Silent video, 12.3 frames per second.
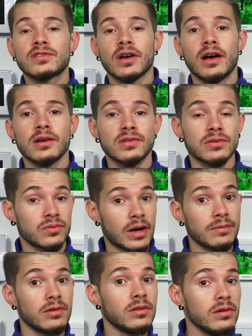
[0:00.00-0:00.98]
uh,
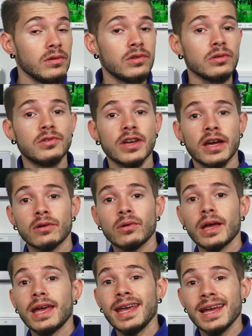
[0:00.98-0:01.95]
subscribe to the YouTube
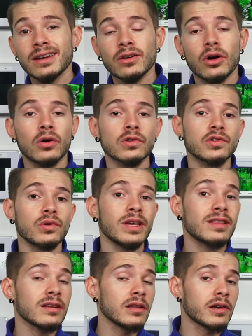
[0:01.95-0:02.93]
channel, and also
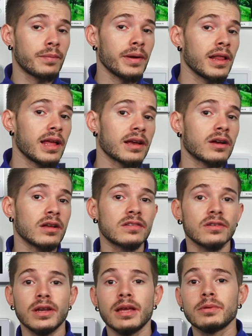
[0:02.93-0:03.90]
hit the little bell icon
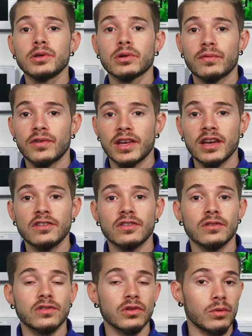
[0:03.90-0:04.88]
to enable
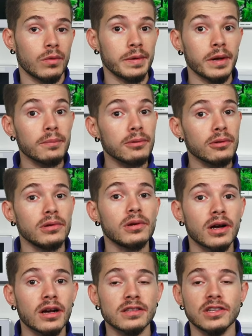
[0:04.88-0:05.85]
notifications so when we upload new
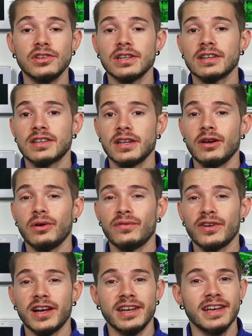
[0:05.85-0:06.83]
content, you guys get
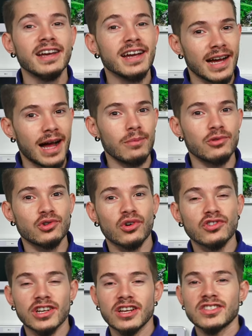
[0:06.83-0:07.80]
notified. I'm
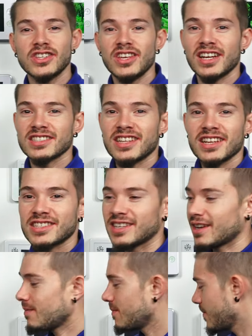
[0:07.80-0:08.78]
George, and I'll see you guys next
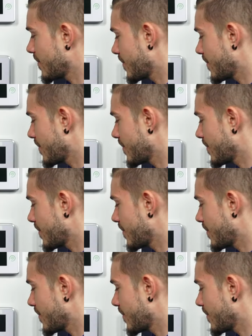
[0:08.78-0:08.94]
time.